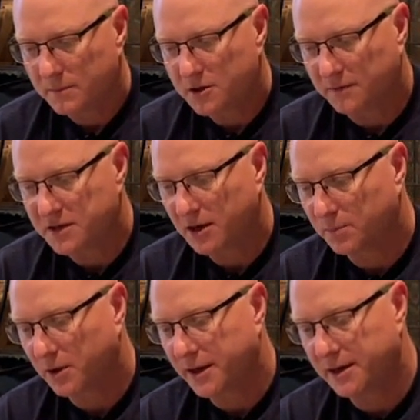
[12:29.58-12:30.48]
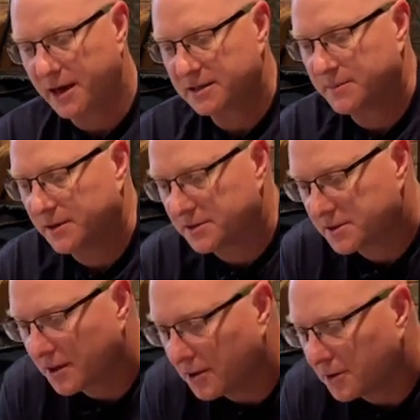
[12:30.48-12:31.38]
dovetail plate has been
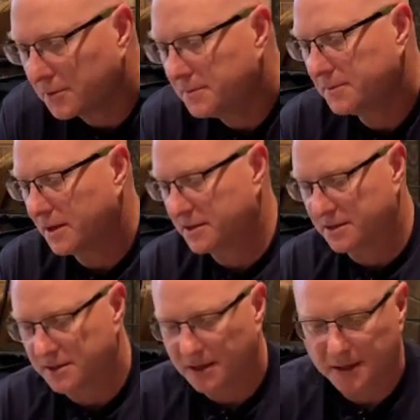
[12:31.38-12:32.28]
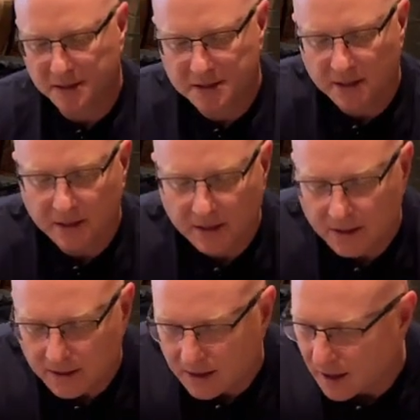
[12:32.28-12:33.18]
installed, nice and tight.
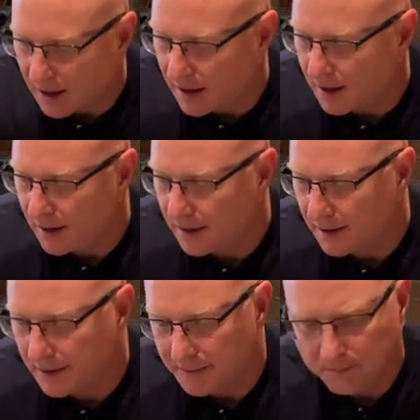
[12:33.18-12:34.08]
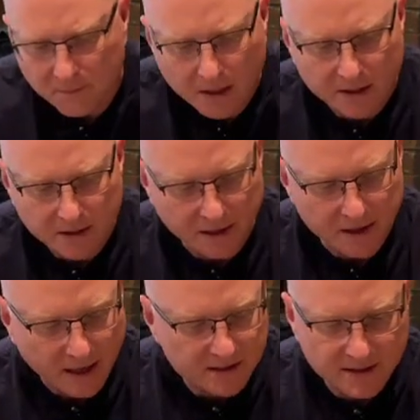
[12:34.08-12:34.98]
The
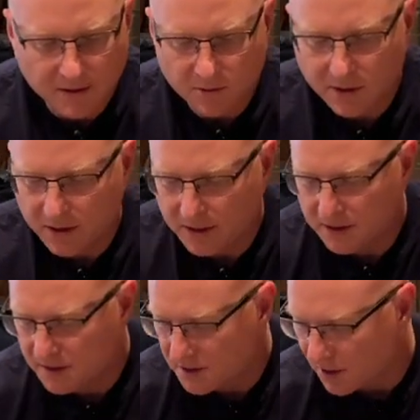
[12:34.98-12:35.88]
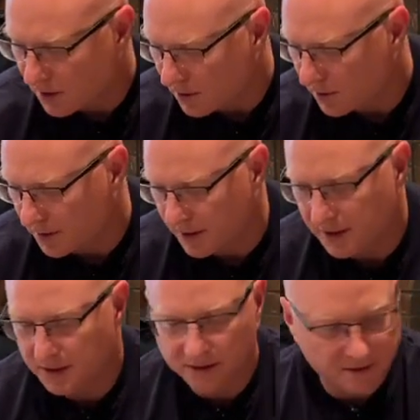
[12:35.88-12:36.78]
next thing we're going to install
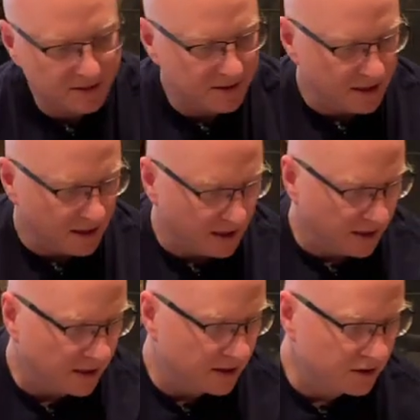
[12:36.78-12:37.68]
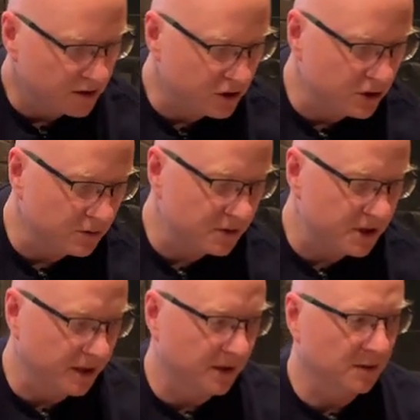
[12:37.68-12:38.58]
is the dew
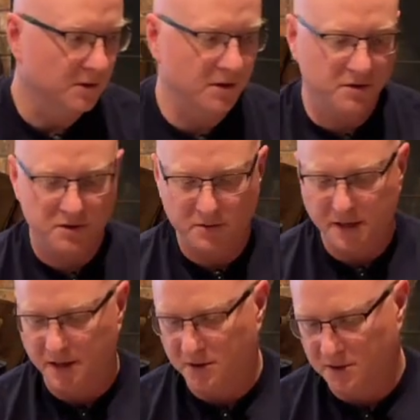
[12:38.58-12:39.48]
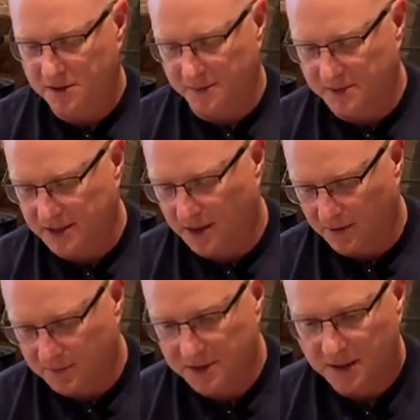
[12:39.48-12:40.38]
shield, or the dew heaters
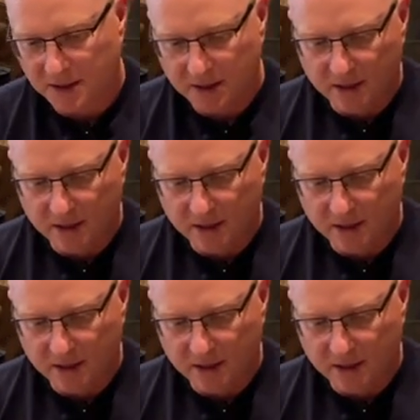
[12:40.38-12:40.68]
themselves.